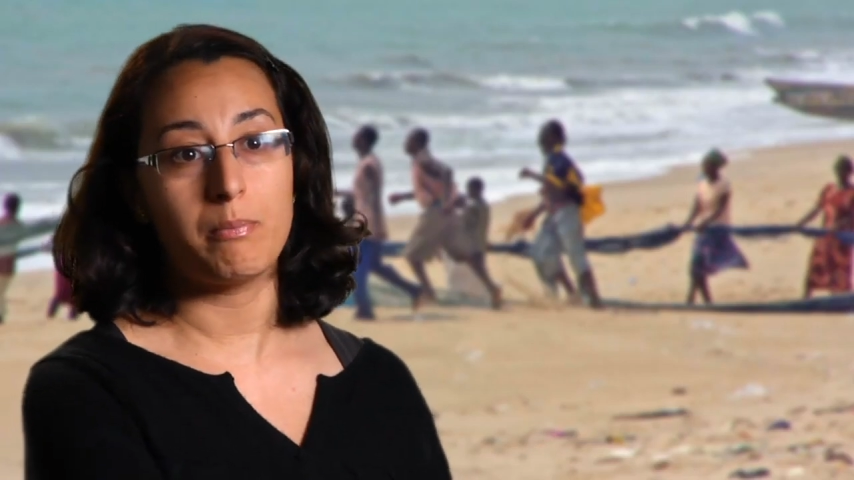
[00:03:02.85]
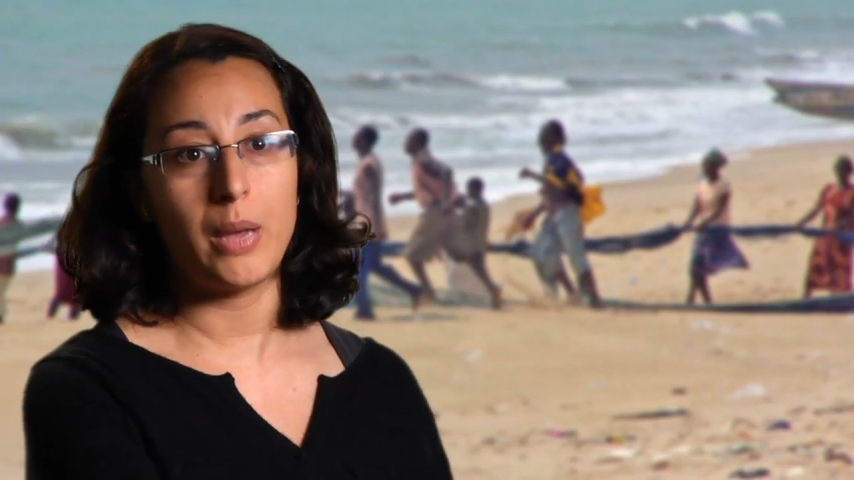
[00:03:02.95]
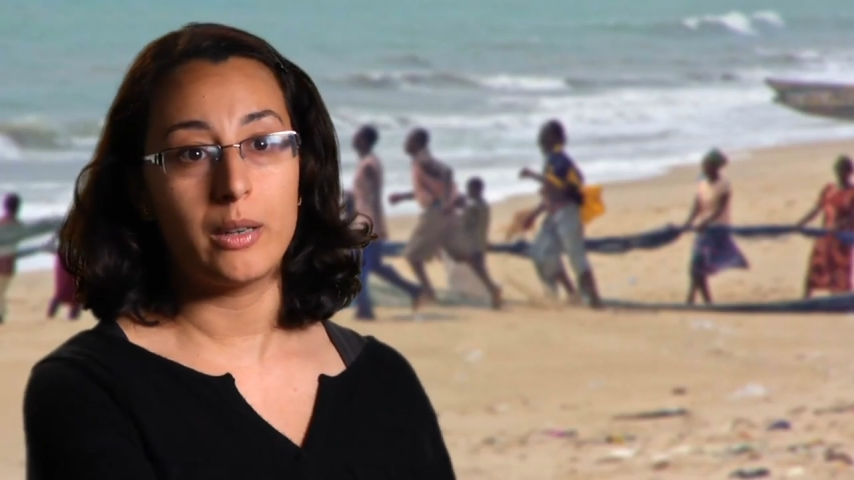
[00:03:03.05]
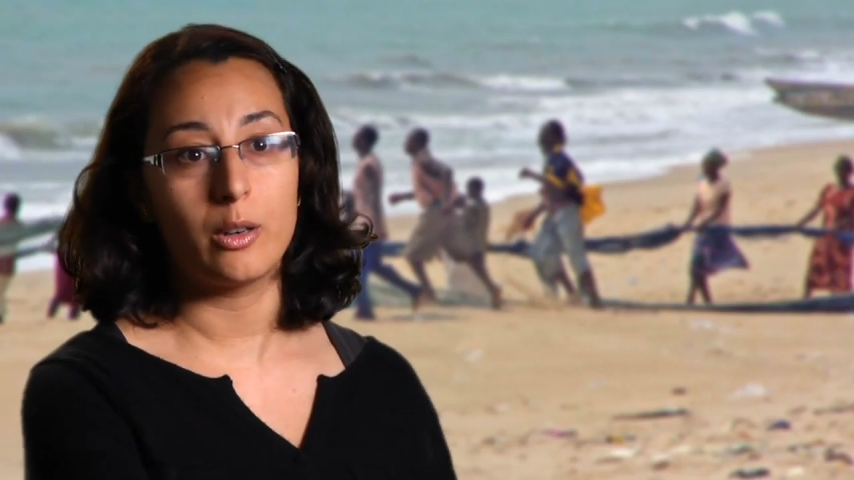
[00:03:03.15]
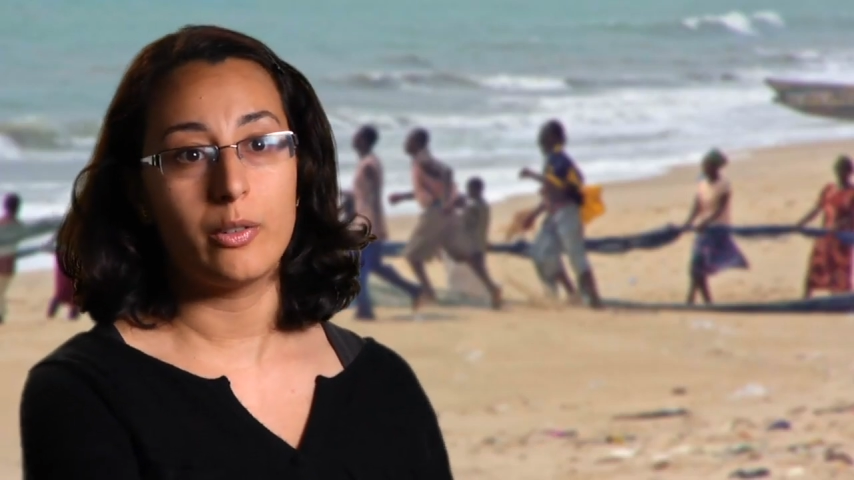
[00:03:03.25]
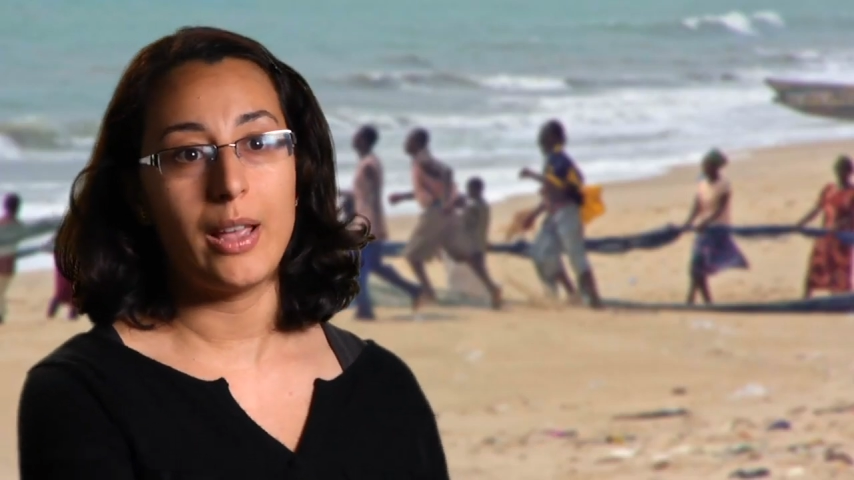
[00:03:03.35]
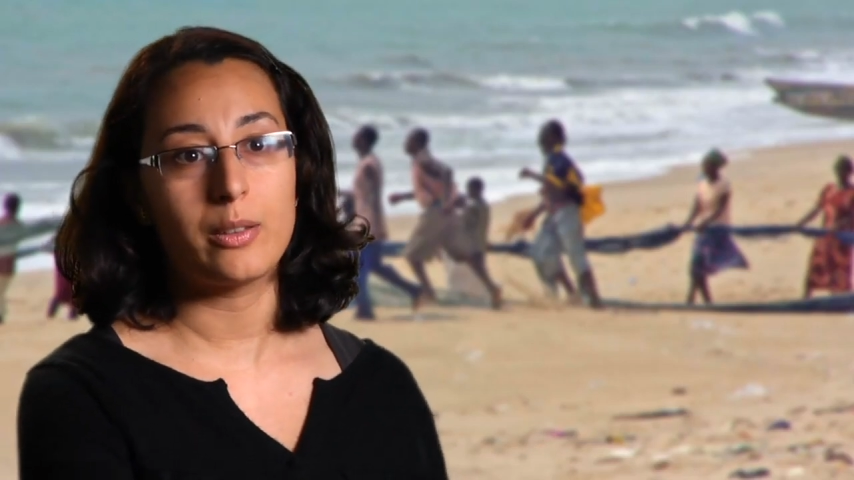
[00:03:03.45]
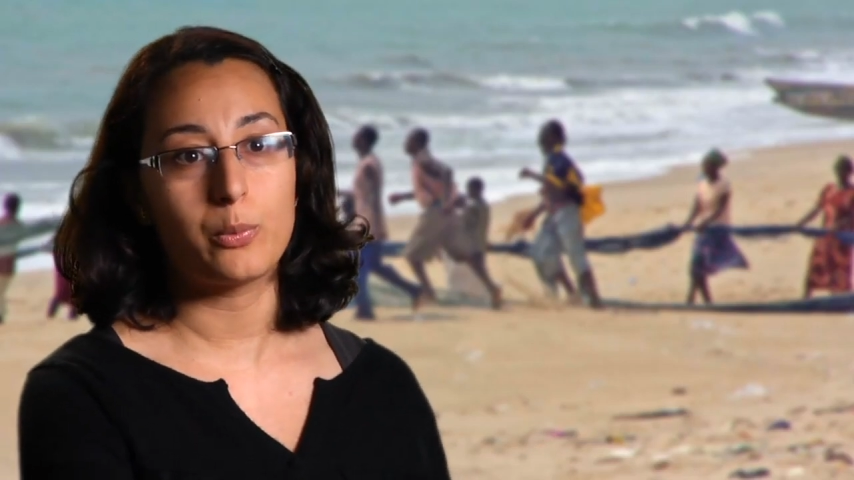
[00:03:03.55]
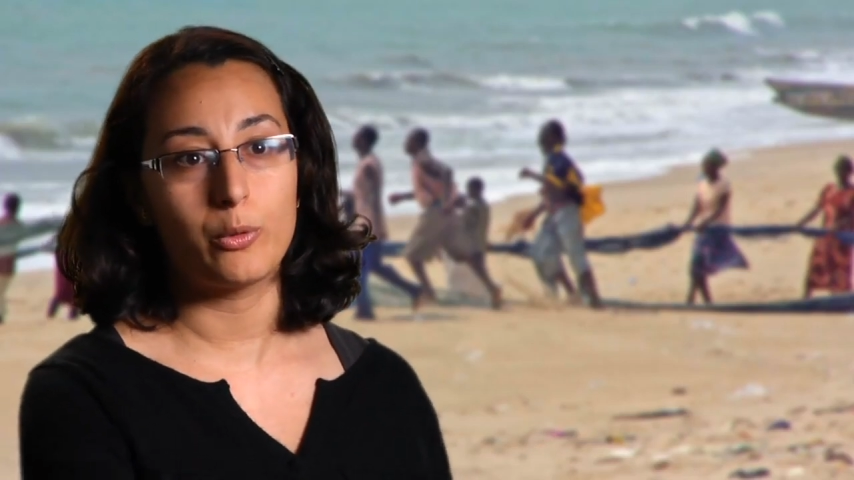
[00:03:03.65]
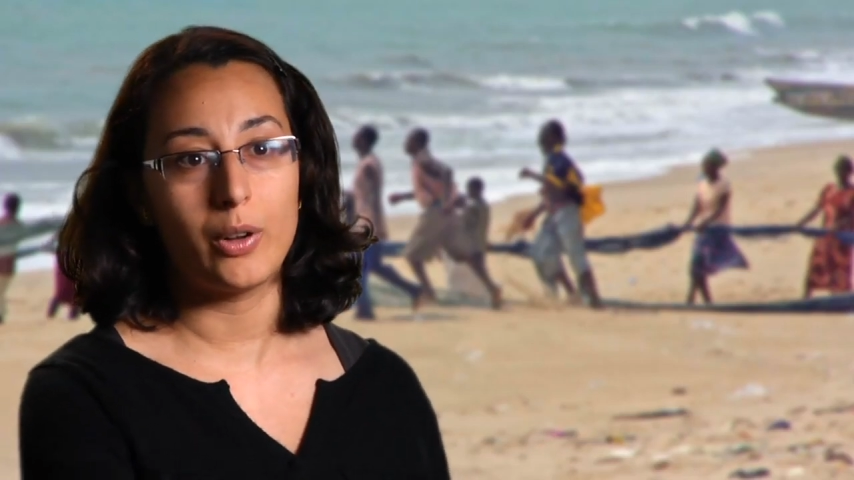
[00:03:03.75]
mangrove
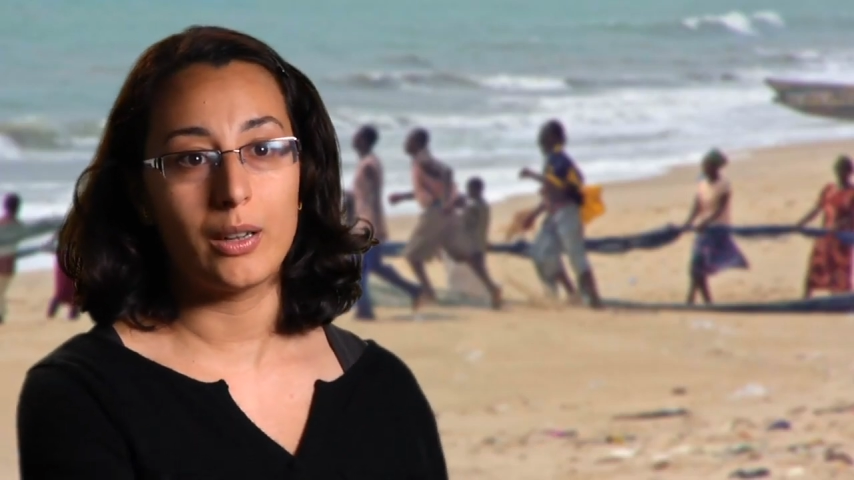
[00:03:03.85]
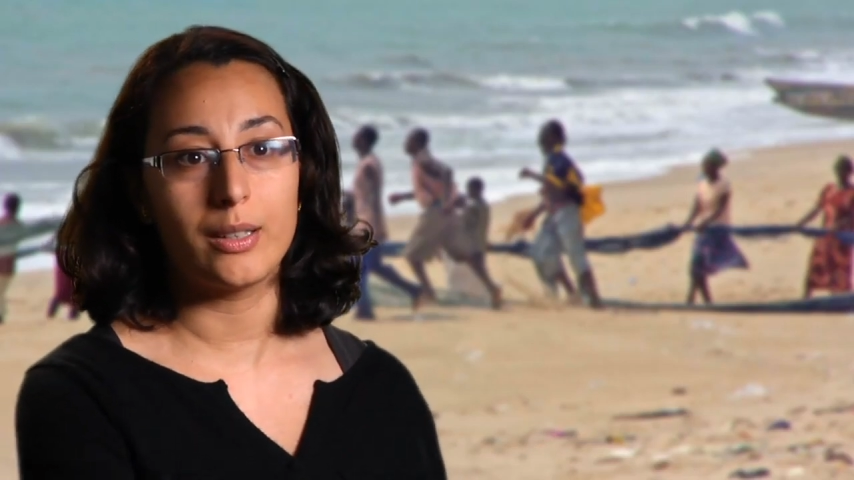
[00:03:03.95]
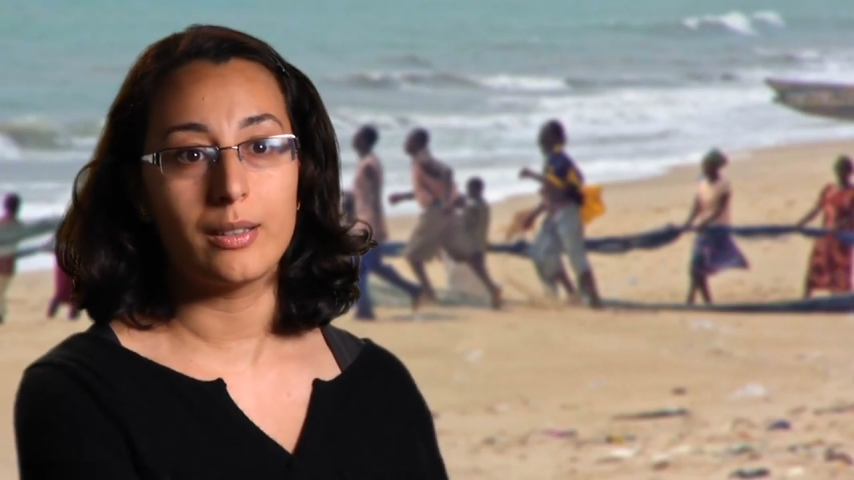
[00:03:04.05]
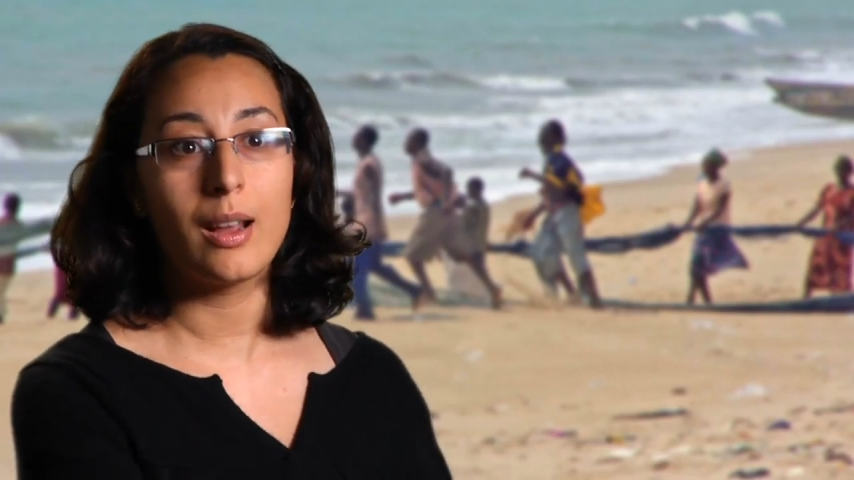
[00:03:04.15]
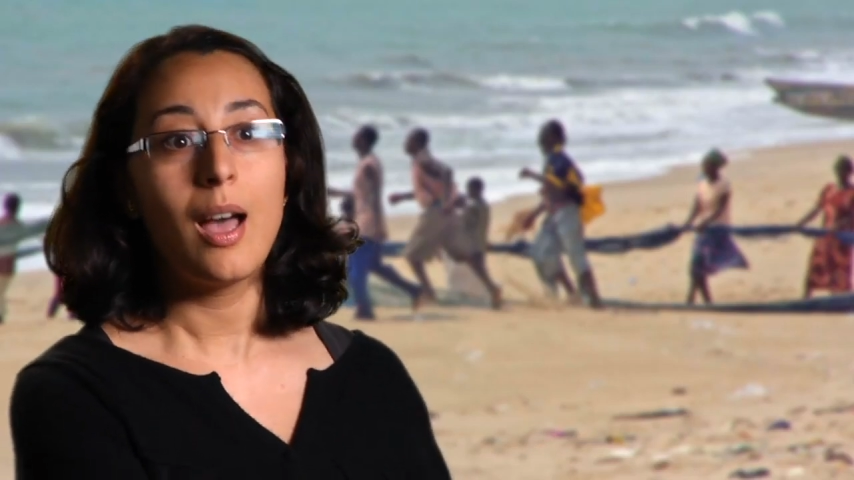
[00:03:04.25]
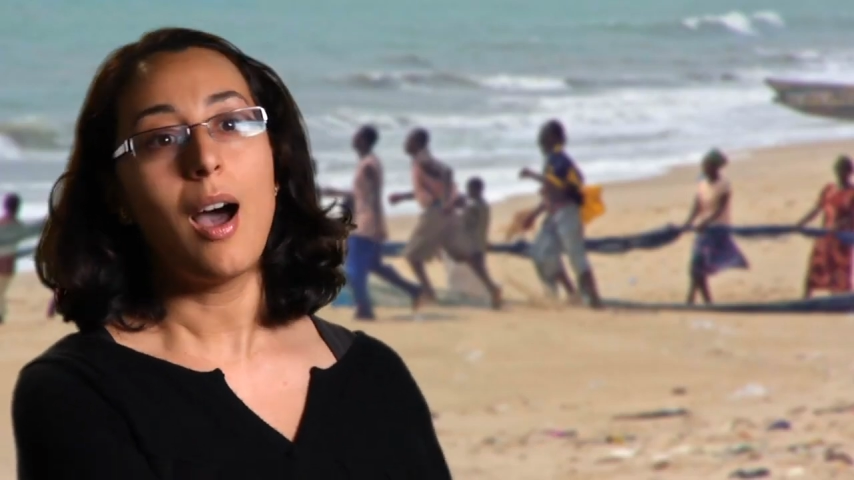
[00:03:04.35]
has provided